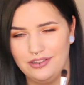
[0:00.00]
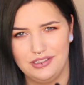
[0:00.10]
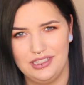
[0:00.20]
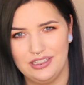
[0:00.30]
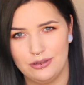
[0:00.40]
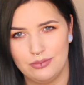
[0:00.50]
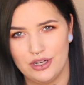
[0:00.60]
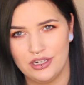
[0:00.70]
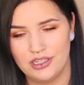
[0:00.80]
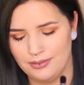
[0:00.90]
concealer
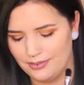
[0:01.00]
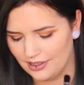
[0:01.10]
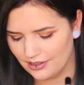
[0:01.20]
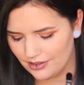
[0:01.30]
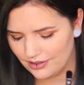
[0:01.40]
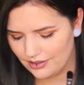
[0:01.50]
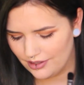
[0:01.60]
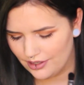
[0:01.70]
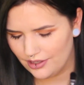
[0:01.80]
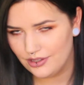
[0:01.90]
brush. I'm not
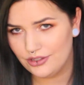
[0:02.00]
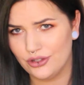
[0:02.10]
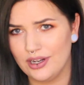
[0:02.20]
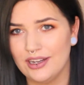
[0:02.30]
sure.